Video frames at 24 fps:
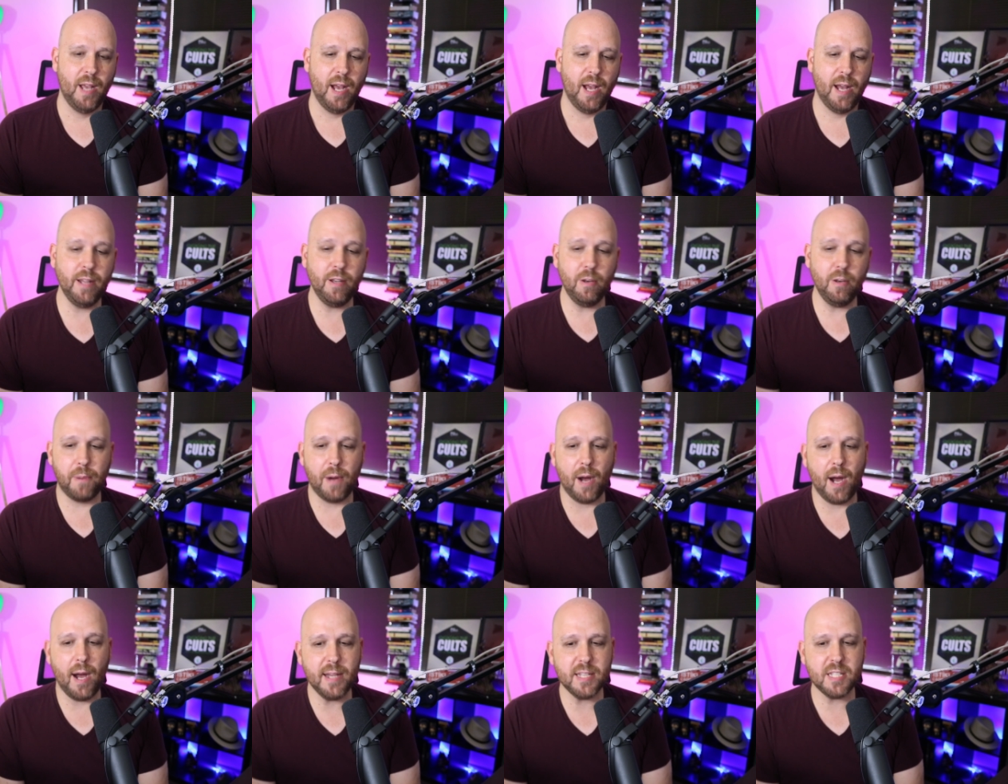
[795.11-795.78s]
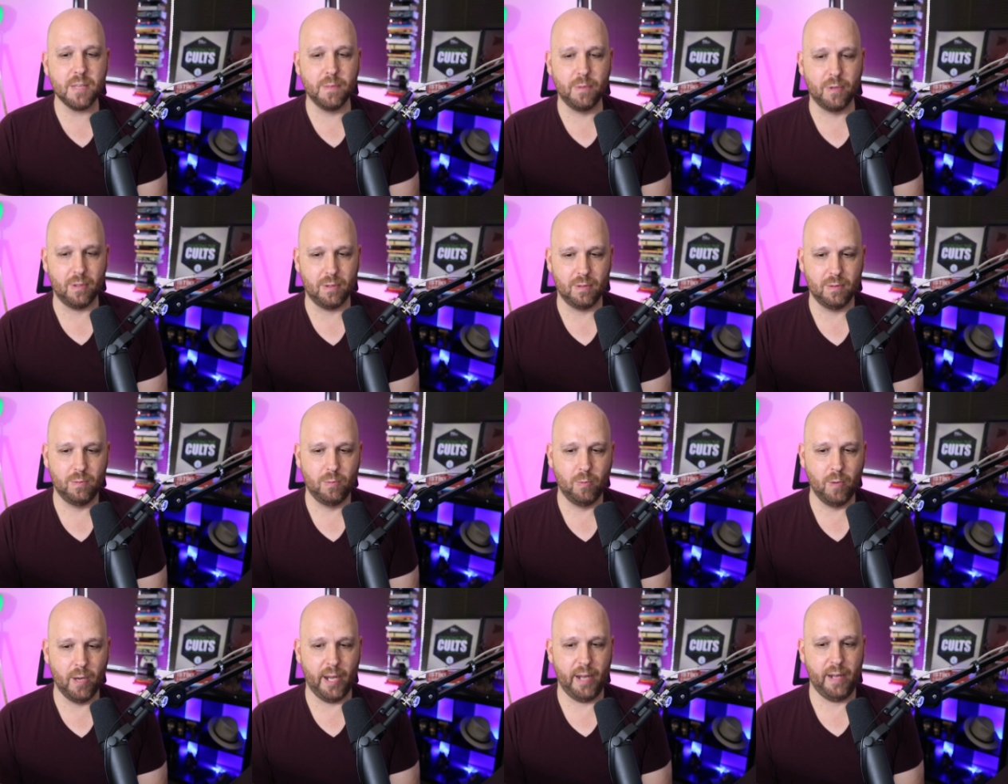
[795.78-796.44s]
Another
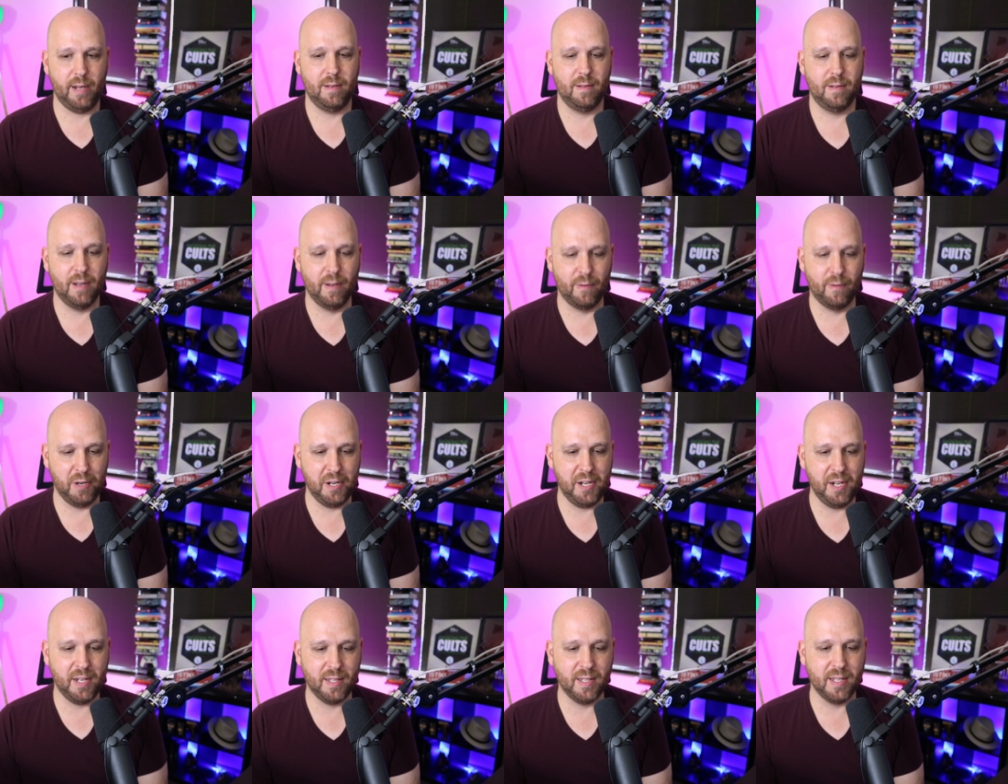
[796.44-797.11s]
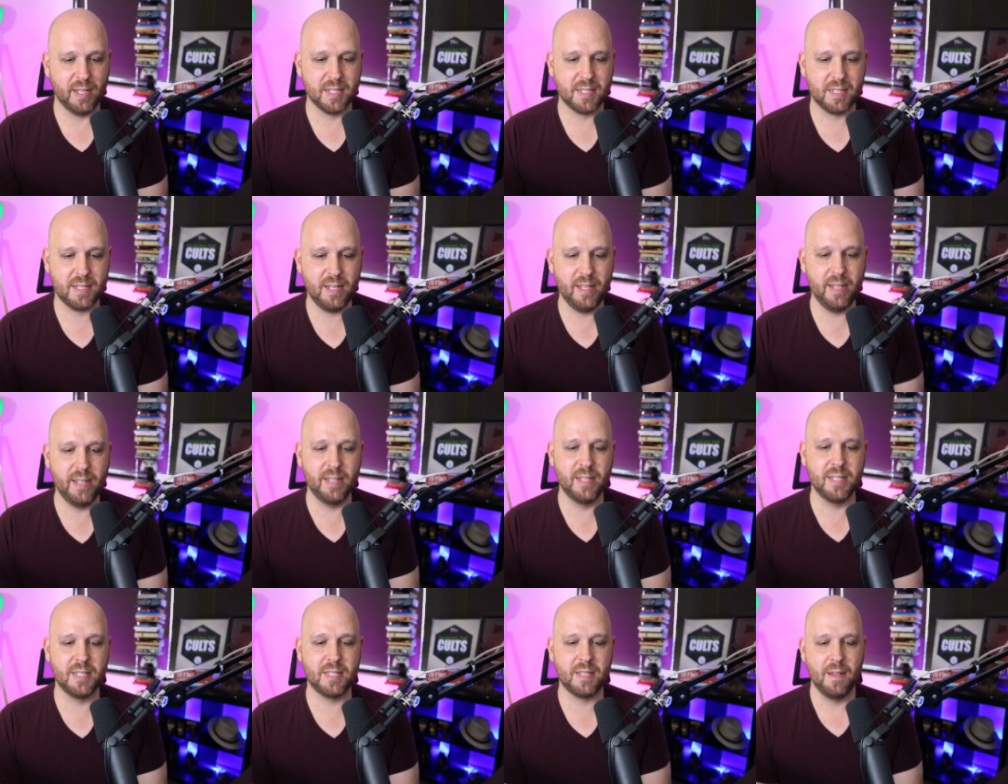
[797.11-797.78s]
possible way of reading this
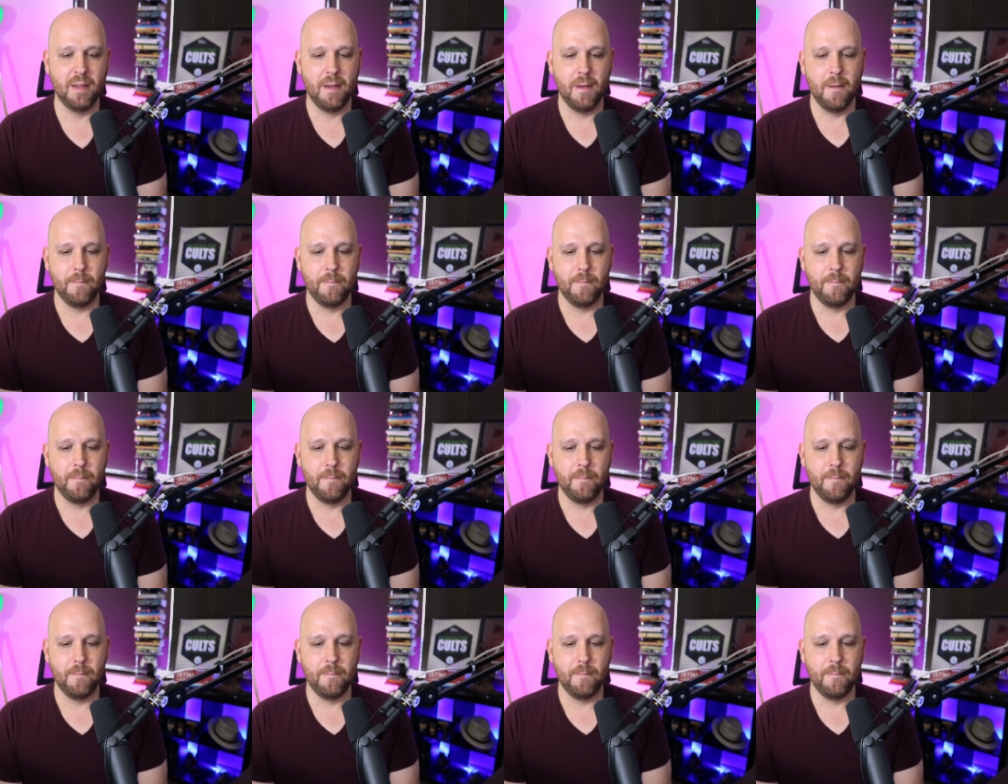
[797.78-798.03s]
is,